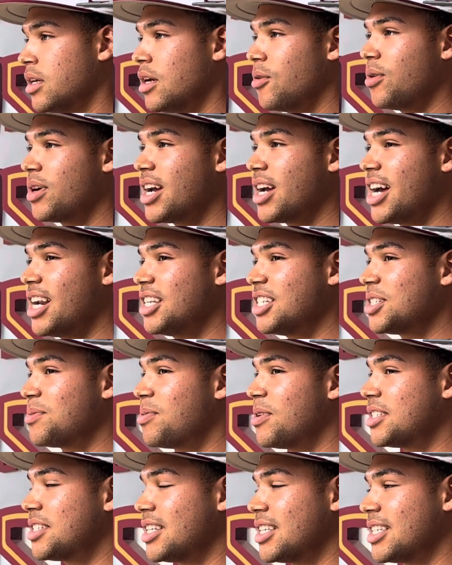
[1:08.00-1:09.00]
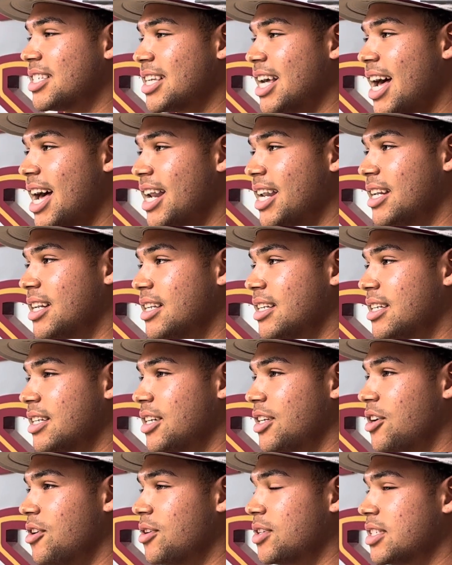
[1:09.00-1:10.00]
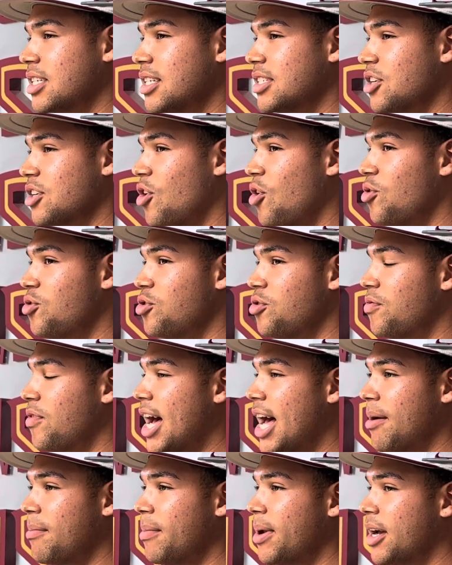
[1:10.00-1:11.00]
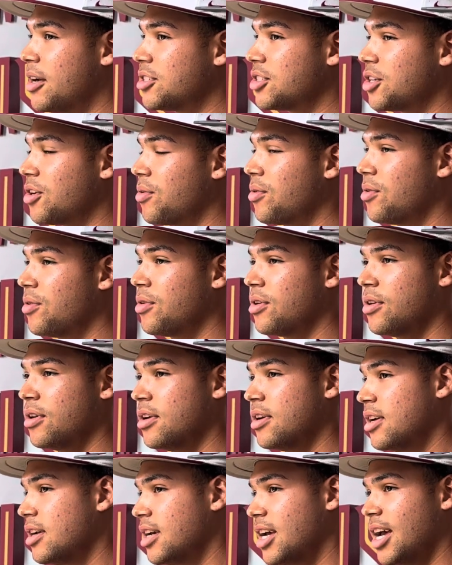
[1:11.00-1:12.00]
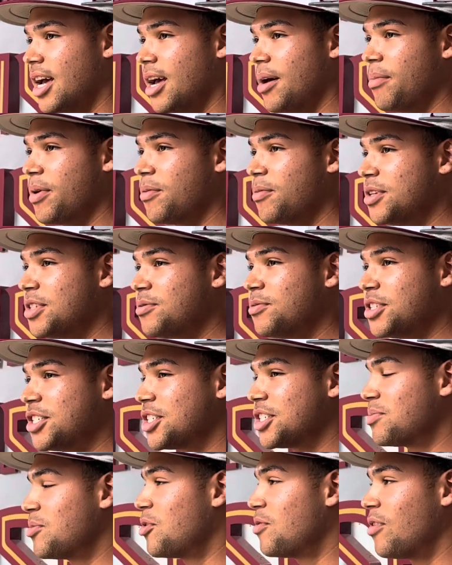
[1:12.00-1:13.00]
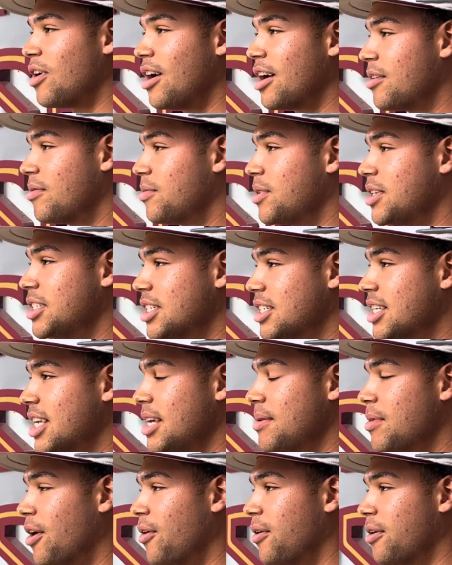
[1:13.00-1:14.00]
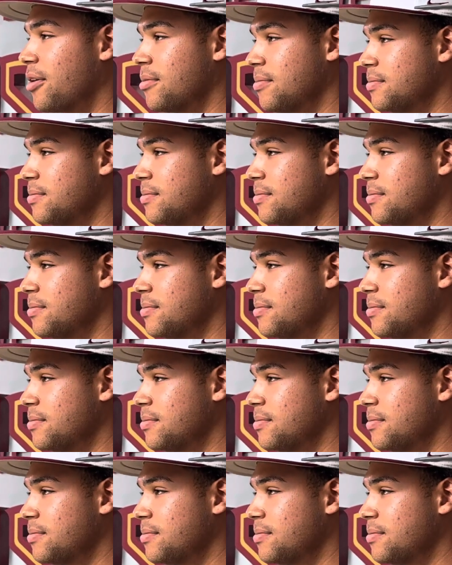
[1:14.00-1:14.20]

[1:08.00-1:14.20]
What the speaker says: We kind of just put it to the side, and, you know, it's a whole new vibe now. So, I mean, we just move on and we just keep going.